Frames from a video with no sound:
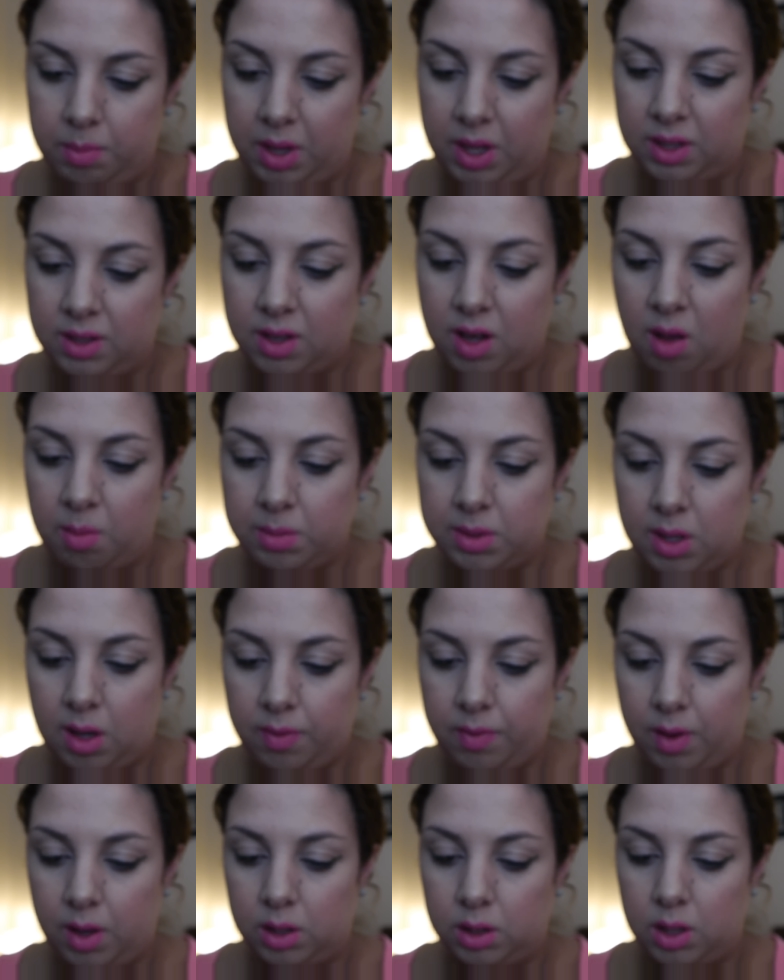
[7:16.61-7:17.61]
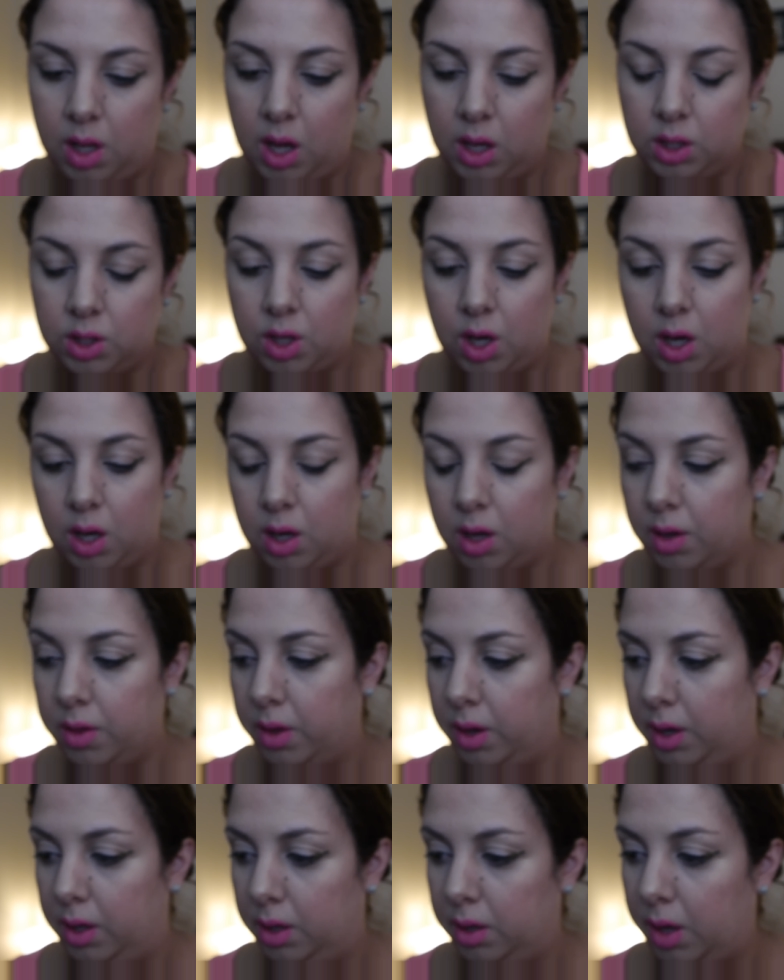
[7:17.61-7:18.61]
It comes off a lot darker
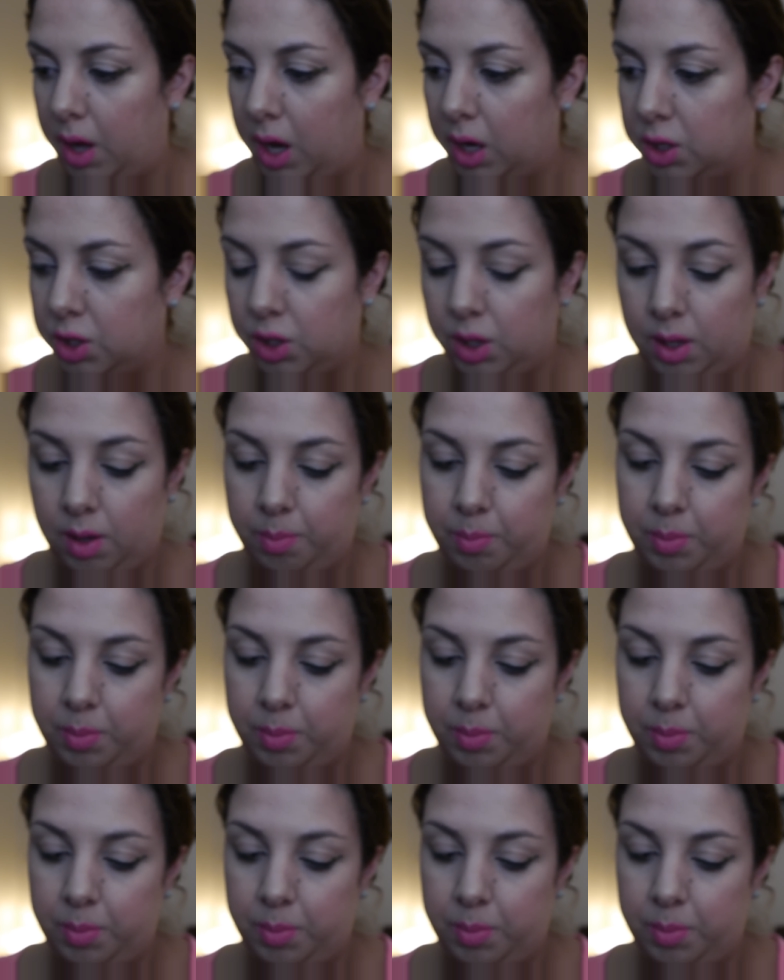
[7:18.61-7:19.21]
than it actually